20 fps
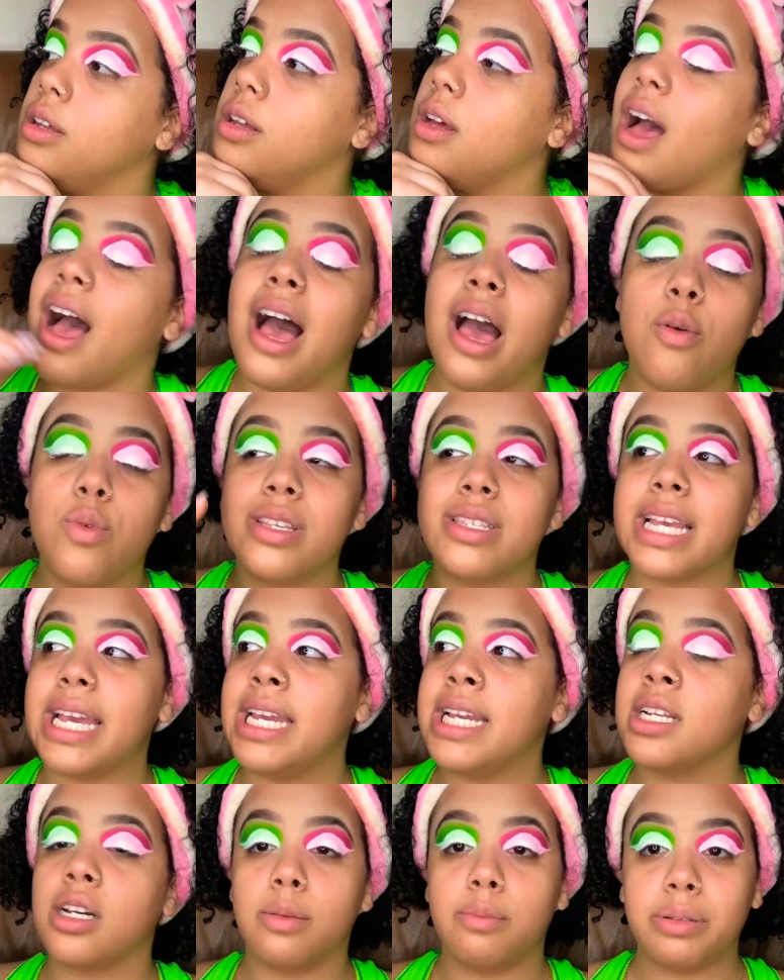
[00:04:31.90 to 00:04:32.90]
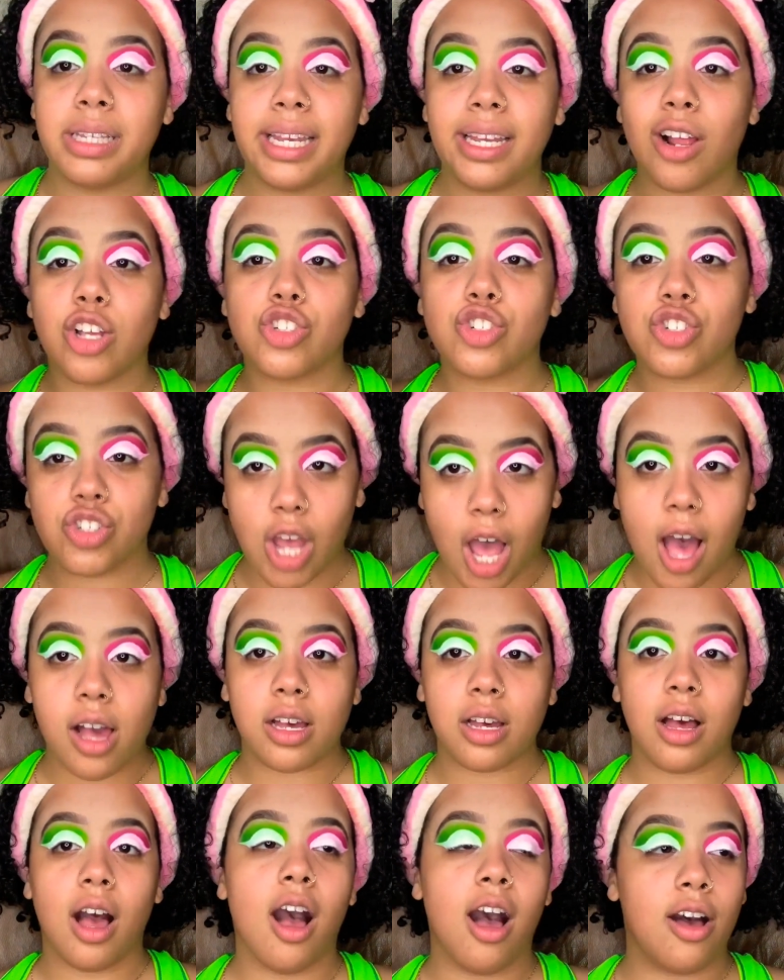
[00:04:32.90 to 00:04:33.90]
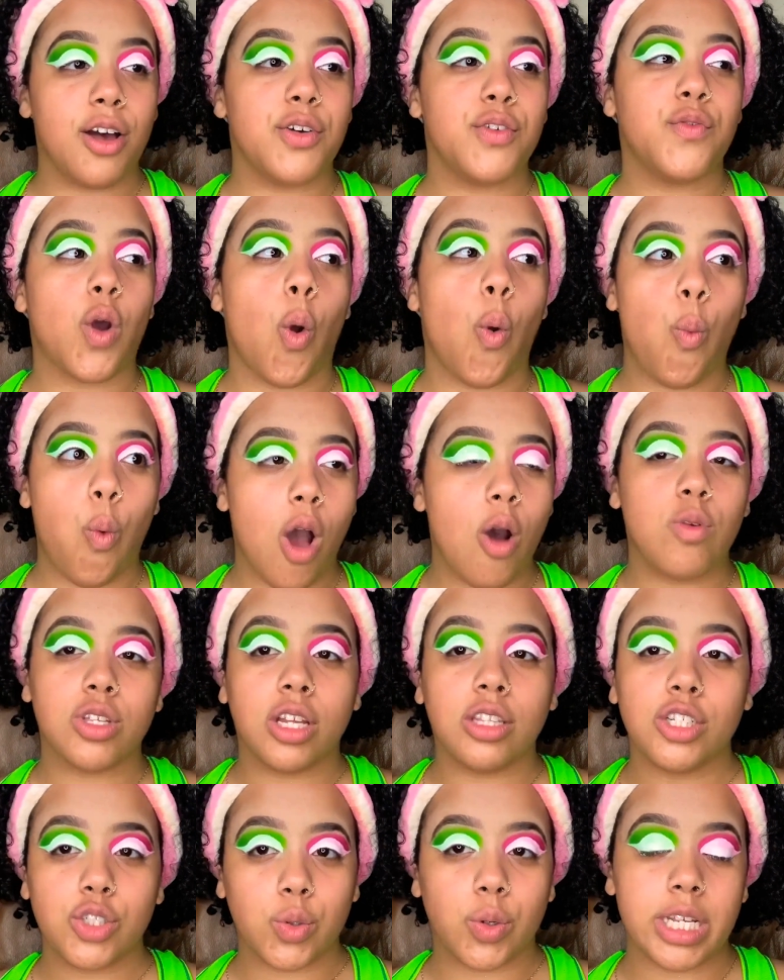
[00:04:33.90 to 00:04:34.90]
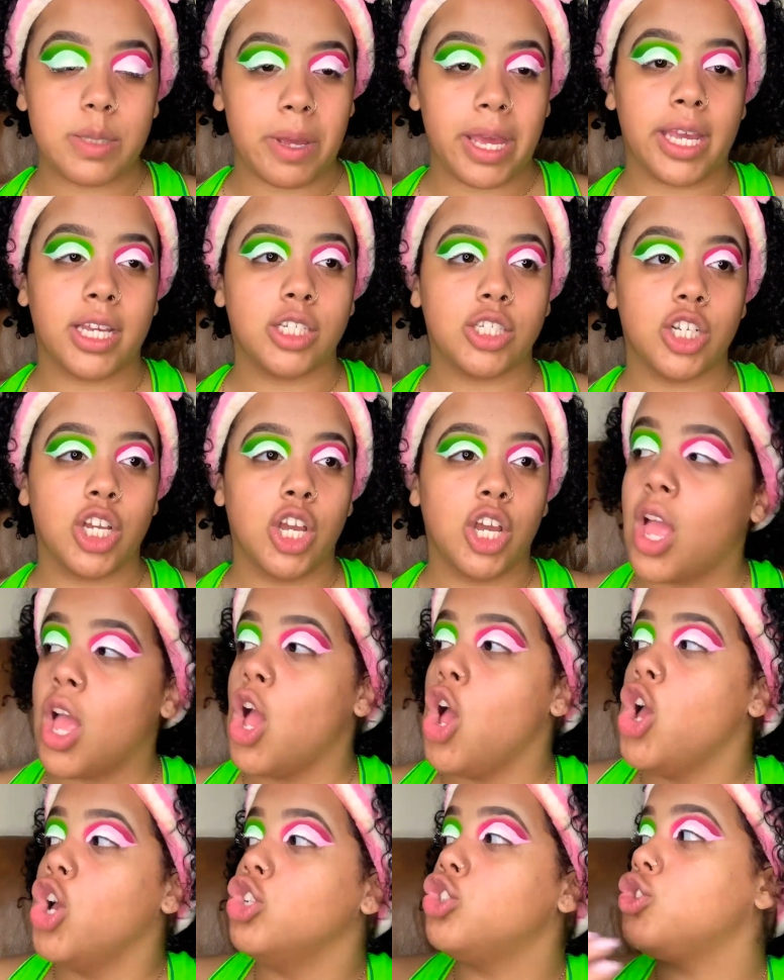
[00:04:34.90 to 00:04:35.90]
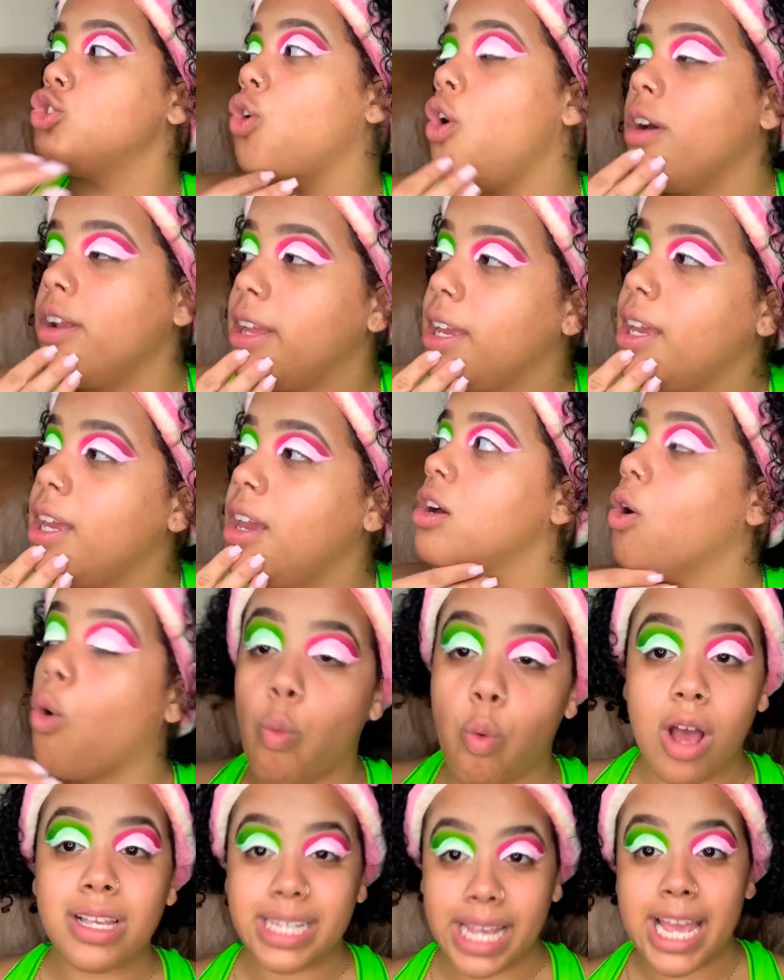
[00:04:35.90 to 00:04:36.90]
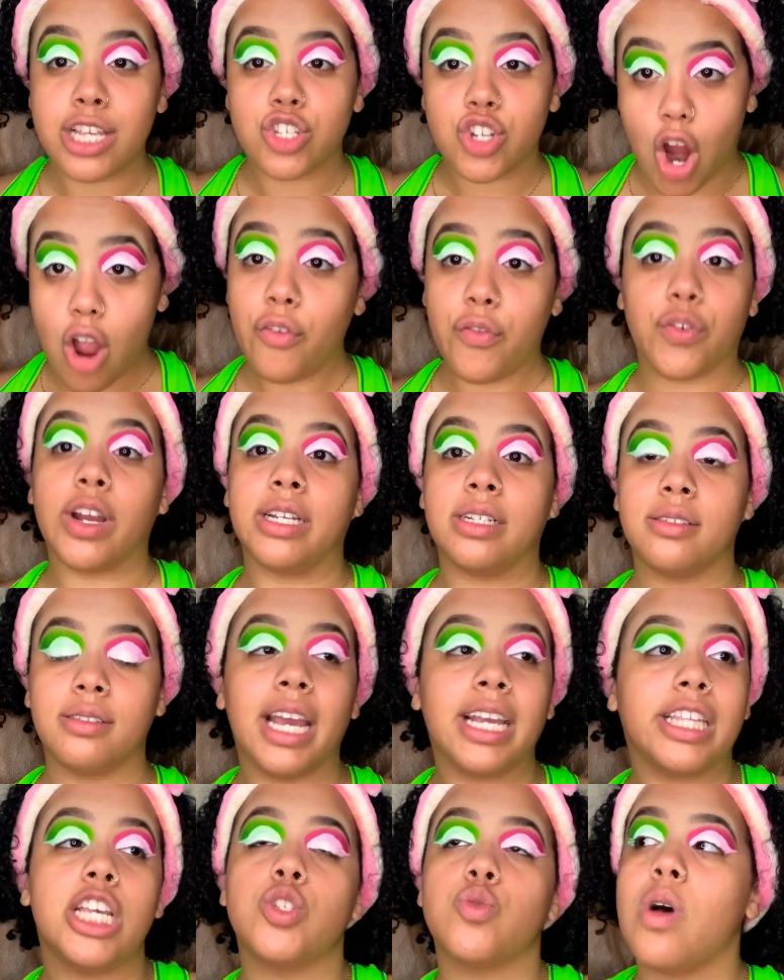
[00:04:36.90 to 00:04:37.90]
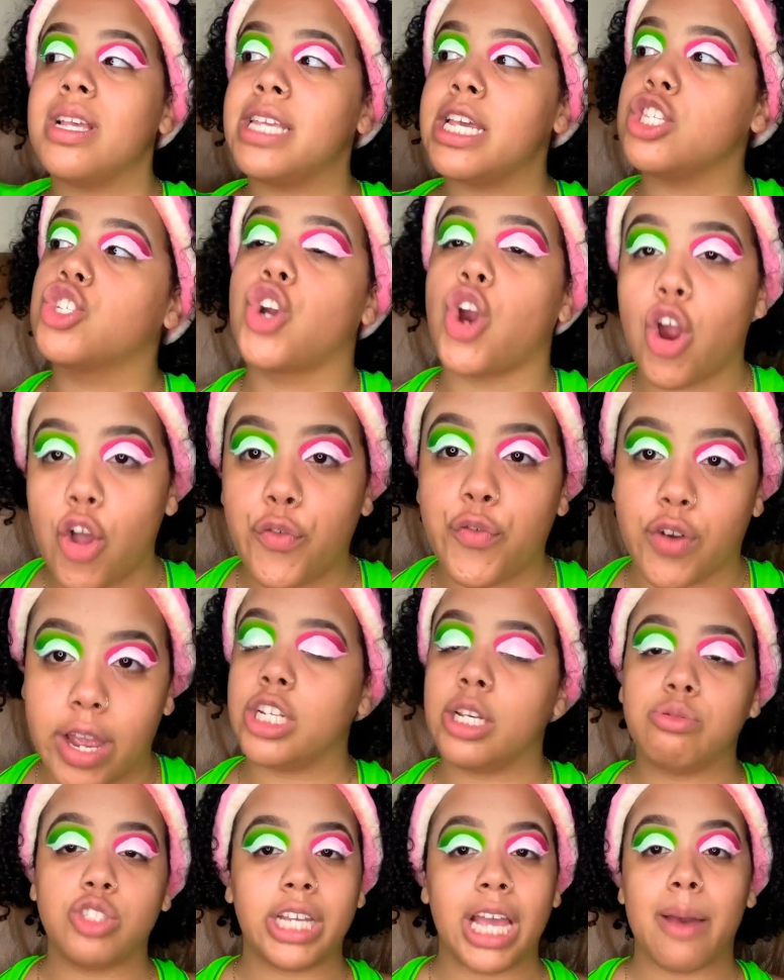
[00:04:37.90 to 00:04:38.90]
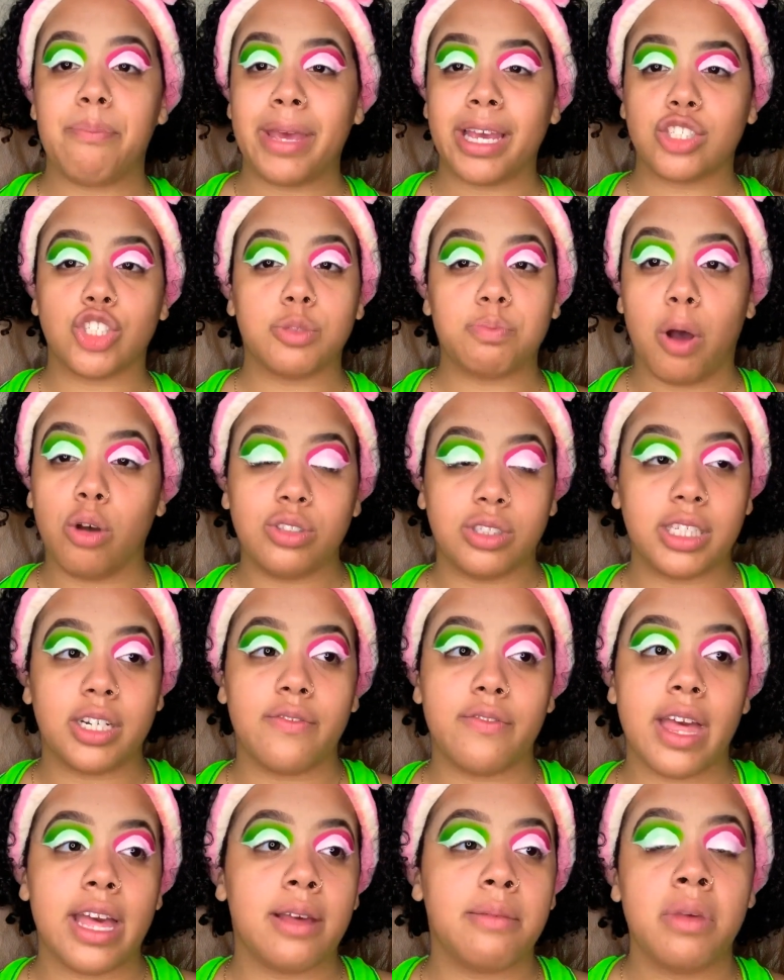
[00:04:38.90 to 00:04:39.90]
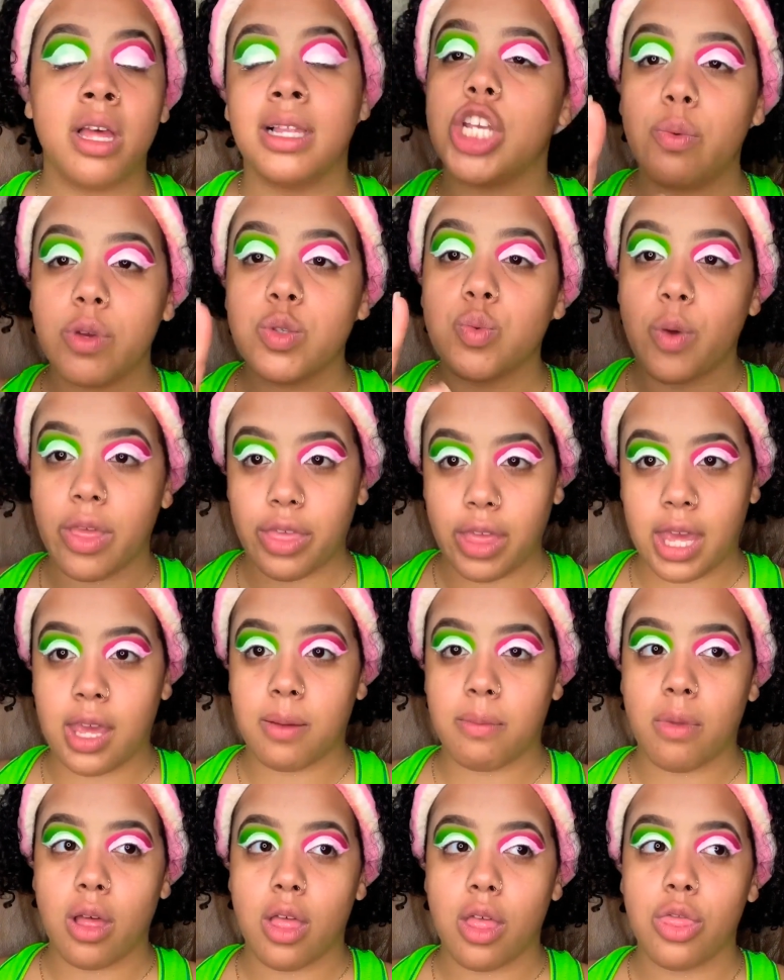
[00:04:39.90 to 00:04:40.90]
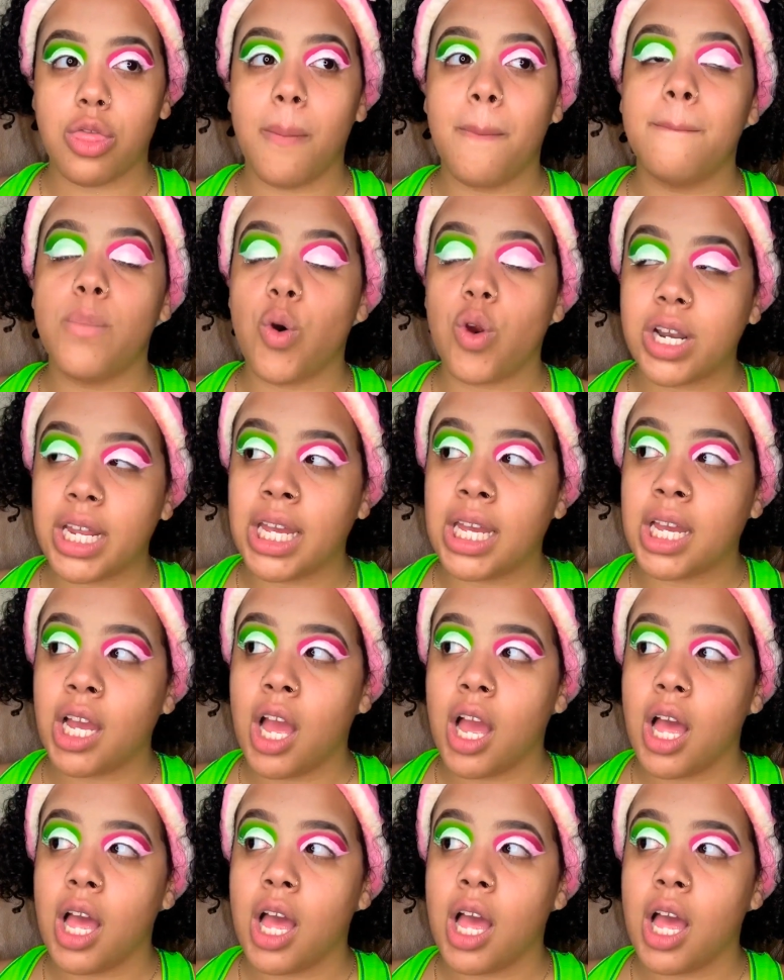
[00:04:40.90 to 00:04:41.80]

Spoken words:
I was in complete shock of what was on the Shorty's page. Shorty was his girlfriend. Like, this was his girlfriend. If she had pictures posted of them, she was with him the morning